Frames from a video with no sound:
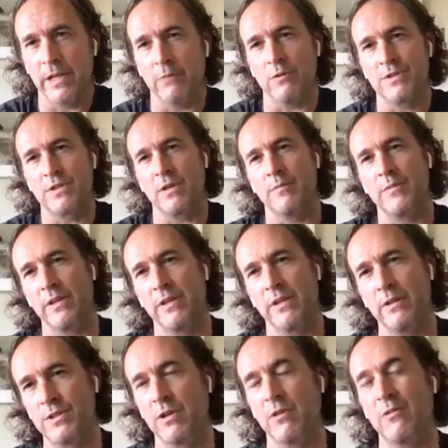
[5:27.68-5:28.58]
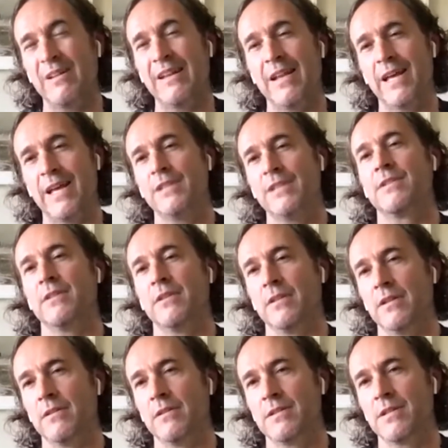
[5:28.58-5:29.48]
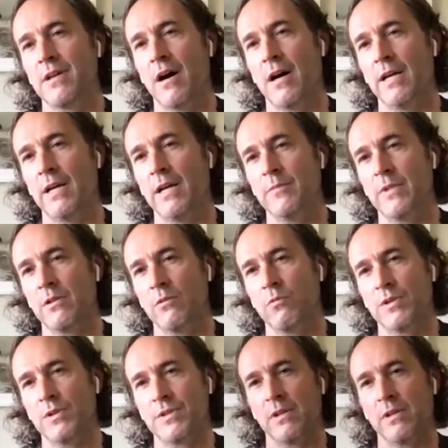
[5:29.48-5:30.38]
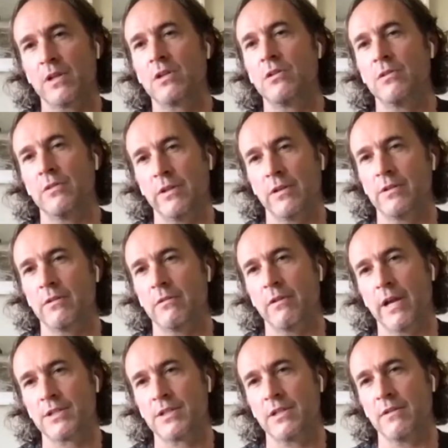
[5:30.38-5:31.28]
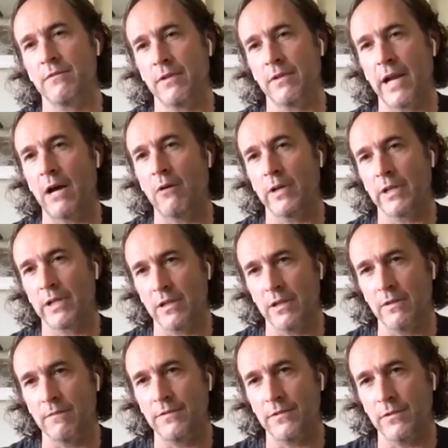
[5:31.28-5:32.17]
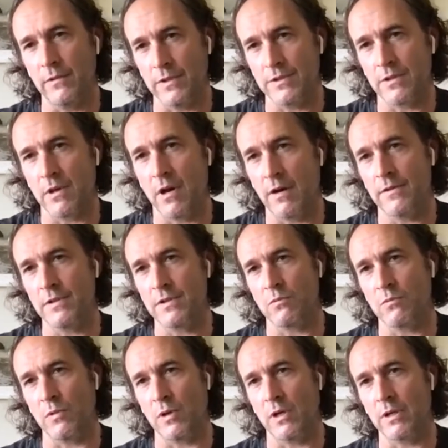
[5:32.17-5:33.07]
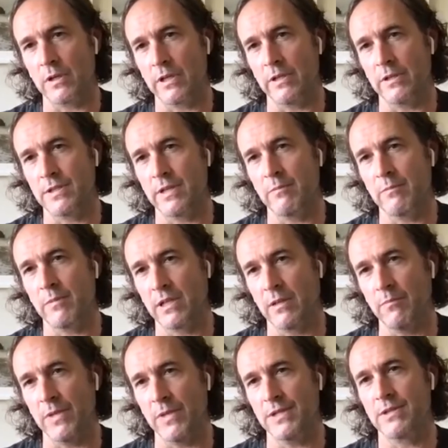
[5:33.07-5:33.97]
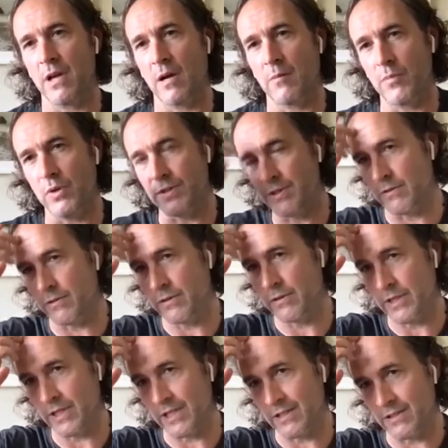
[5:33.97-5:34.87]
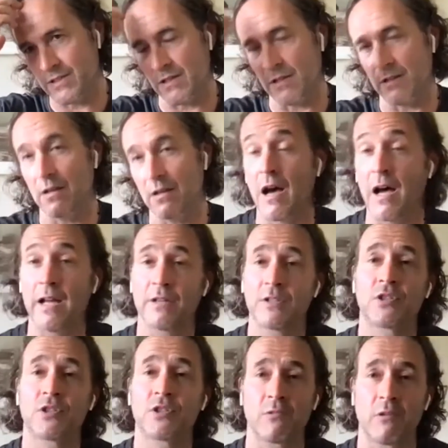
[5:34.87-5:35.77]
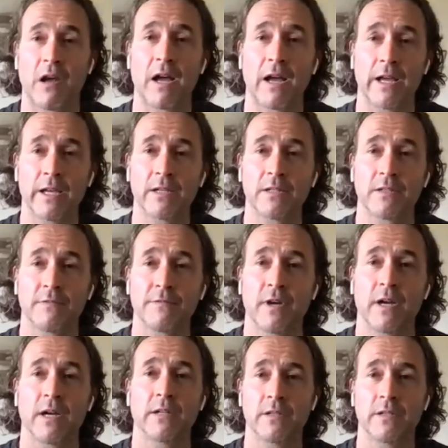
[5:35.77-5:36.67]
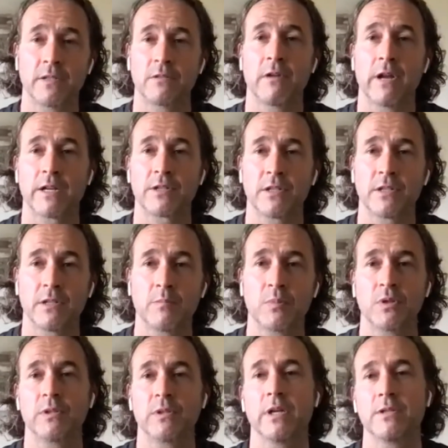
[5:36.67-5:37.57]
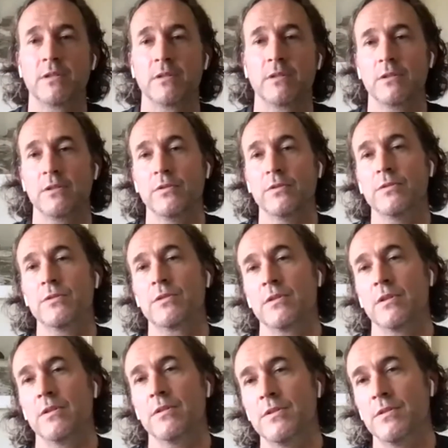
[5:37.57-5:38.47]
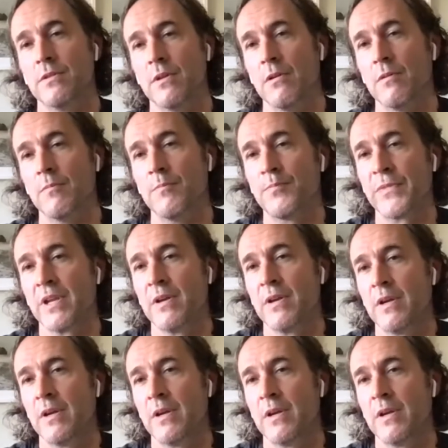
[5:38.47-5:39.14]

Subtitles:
And it was something that was so nascent at the time that there wasn't a clear direction for how it could influence office work. It seemed like a missed opportunity to not try to find a direction to put that to use. And so